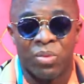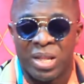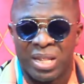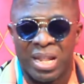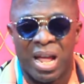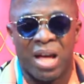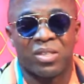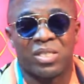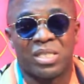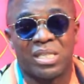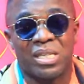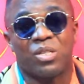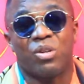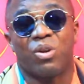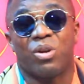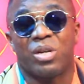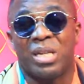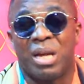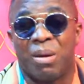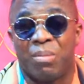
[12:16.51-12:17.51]
Now, still
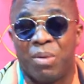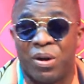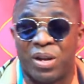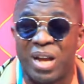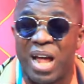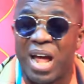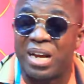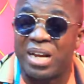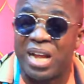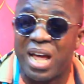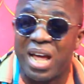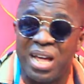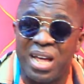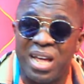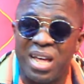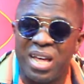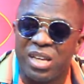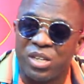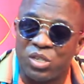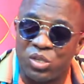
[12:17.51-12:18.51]
talking about other
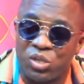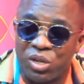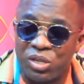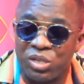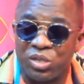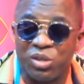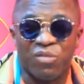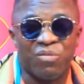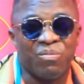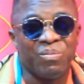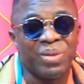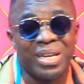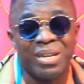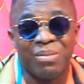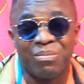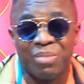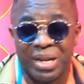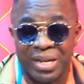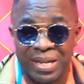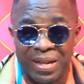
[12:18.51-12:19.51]
sources of
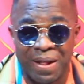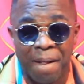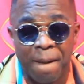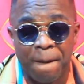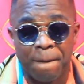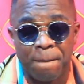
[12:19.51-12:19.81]
making money.